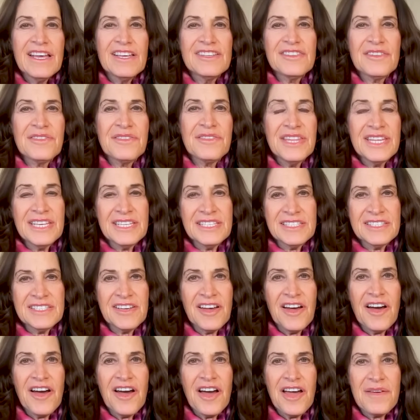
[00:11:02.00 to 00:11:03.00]
So this
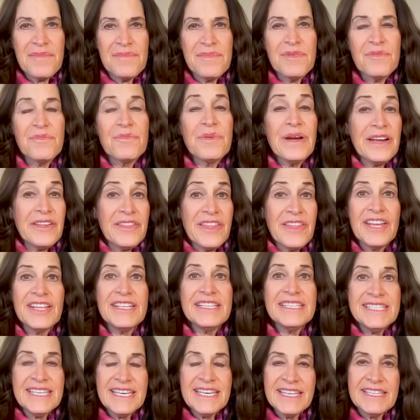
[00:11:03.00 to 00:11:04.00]
time where they
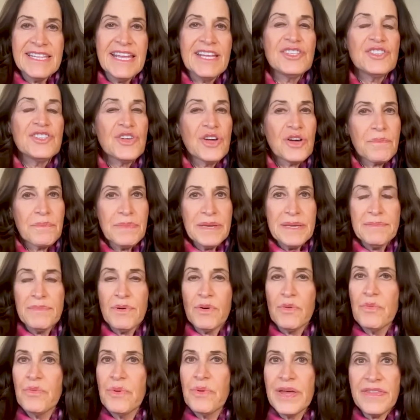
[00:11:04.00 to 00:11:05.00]
did, they took
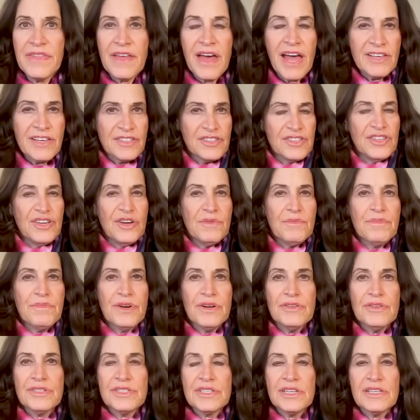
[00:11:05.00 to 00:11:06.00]
people with
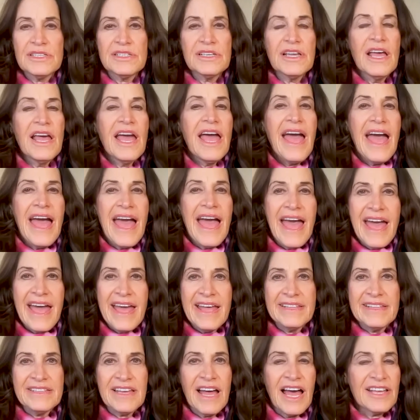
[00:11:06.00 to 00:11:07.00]
osteoporosis
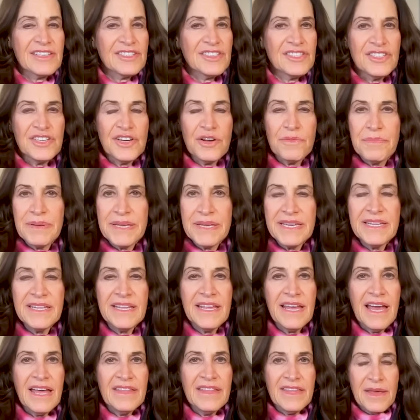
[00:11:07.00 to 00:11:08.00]
and
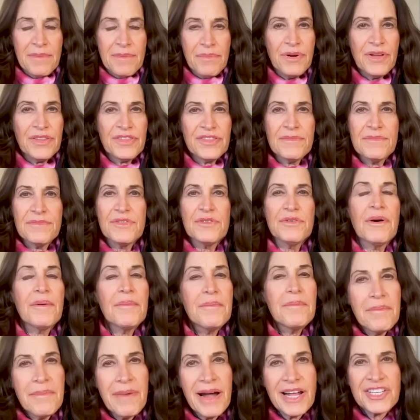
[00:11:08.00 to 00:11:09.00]
osteopenia and they put them through a
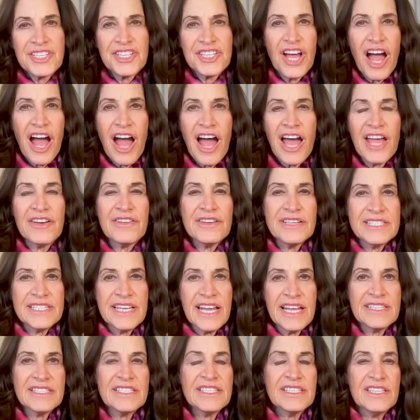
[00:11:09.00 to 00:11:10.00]
much higher
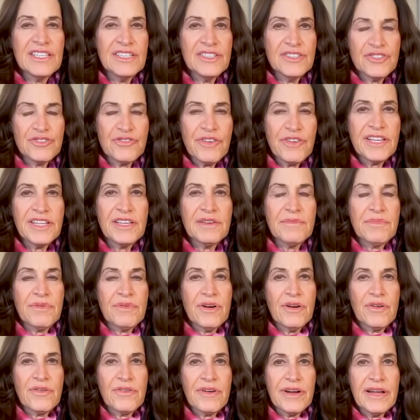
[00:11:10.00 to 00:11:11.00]
intensity training
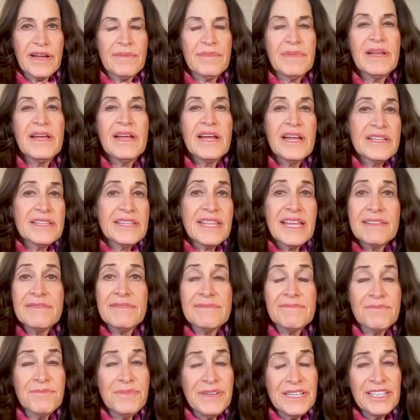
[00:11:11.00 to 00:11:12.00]
program
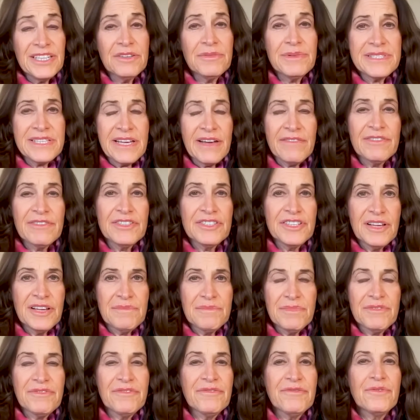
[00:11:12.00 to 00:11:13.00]
than really was ever
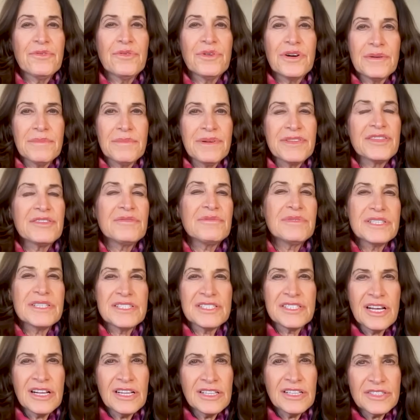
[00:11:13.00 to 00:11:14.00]
done before. But the
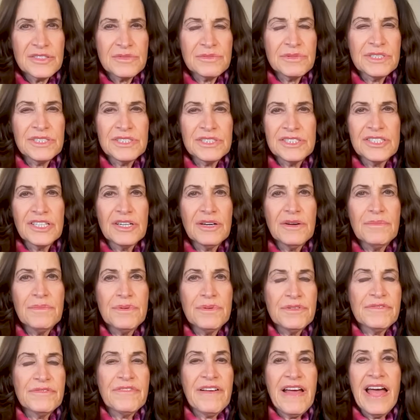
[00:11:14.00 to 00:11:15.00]
results were so
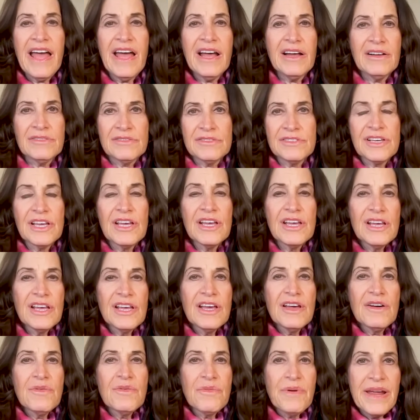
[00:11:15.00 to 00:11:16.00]
profound
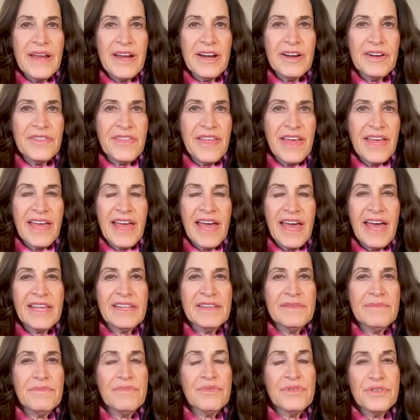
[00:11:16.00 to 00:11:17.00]
where they
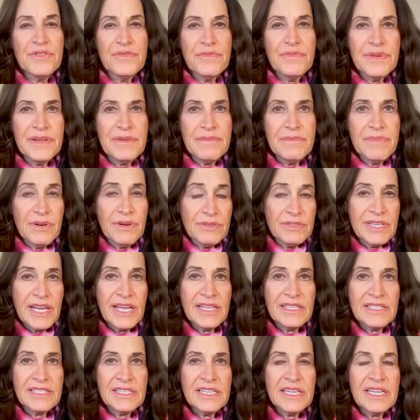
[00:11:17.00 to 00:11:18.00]
had improvement in bone
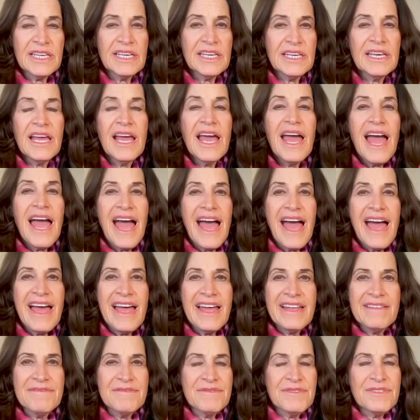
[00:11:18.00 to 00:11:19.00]
density
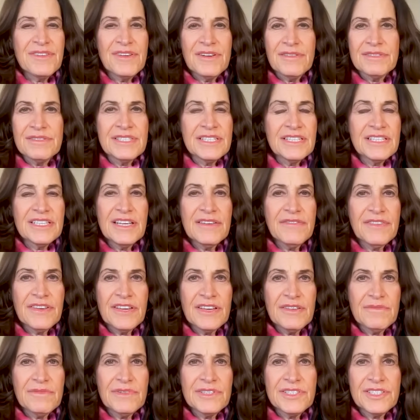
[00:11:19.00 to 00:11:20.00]
and, you know,
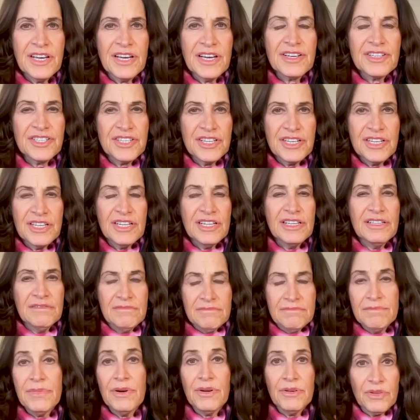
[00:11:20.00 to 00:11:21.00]
significant reduction
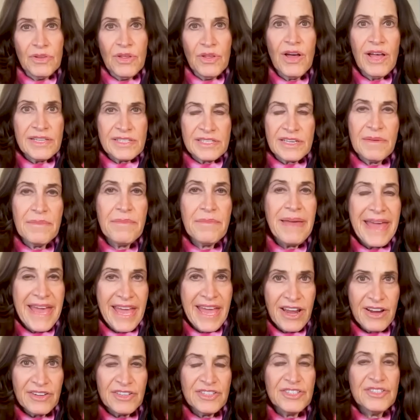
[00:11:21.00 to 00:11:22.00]
in bone loss
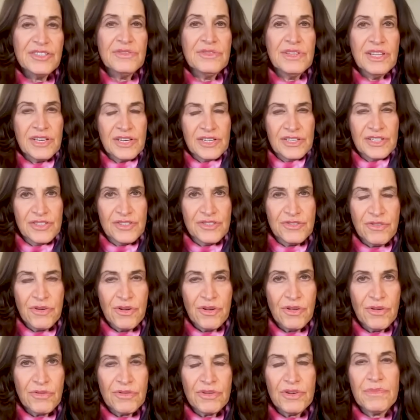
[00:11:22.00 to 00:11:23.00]
compared to the
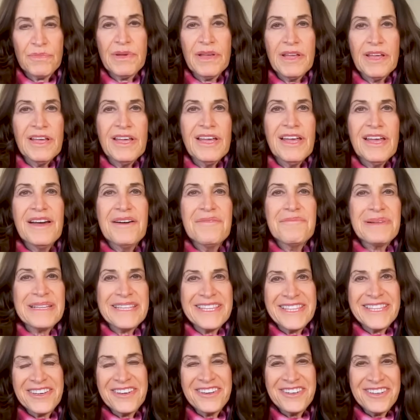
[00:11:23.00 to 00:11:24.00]
control group.
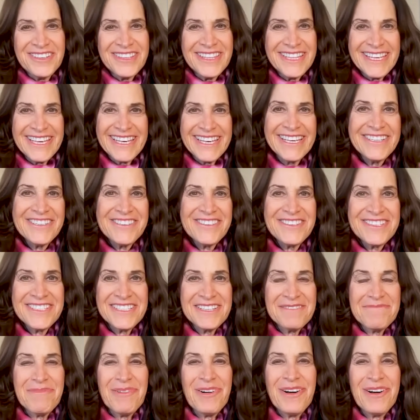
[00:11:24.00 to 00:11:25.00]
But the good, the
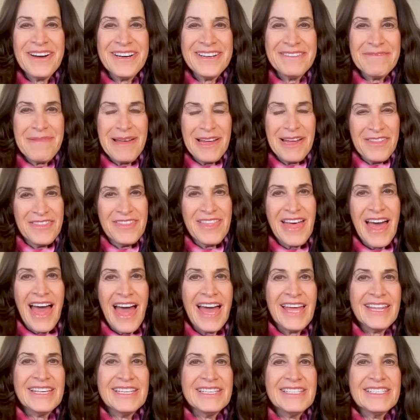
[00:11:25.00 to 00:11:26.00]
interesting part about
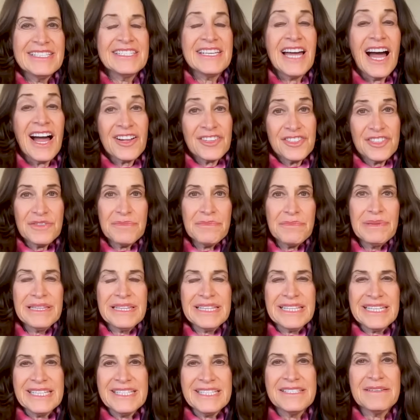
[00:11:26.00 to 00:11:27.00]
that is Dr.
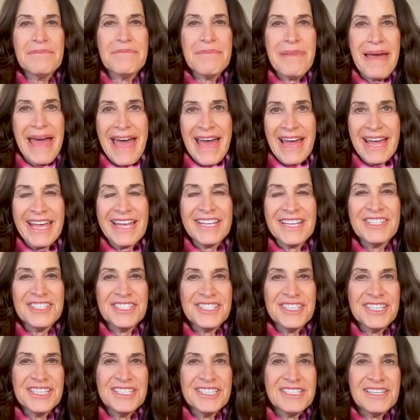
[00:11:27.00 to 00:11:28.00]
Belinda Beck.
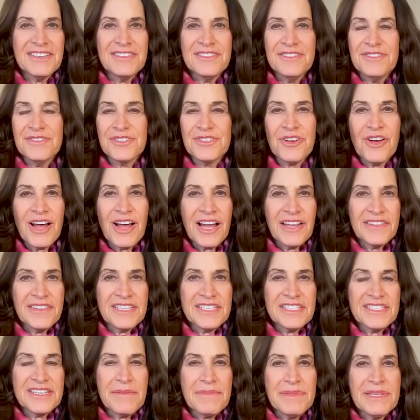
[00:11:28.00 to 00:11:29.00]
She's a new talk on
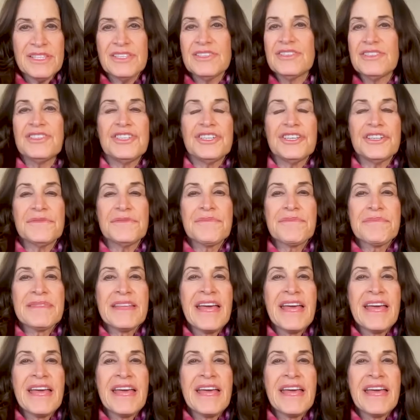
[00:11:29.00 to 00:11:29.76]
the summit this year.